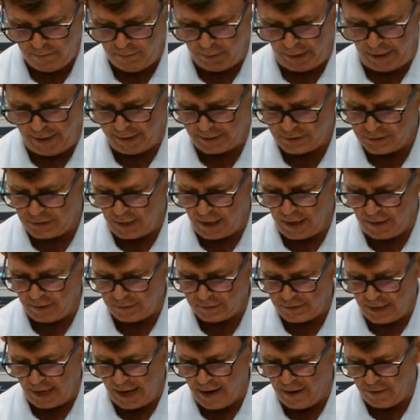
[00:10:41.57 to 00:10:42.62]
blank
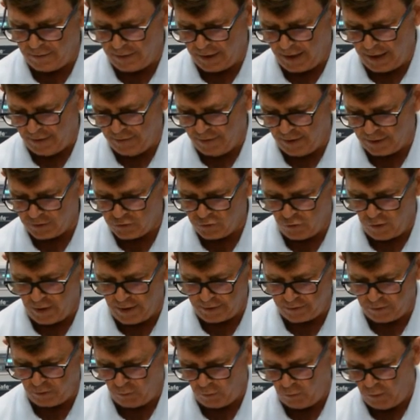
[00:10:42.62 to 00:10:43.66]
scale down and then
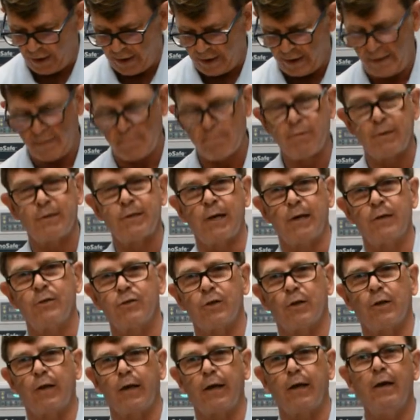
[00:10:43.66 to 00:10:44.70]
trying to write it and
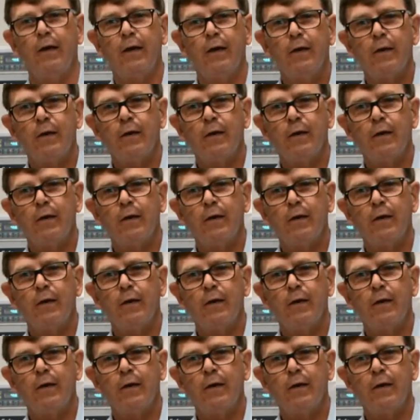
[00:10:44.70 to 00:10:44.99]
potentially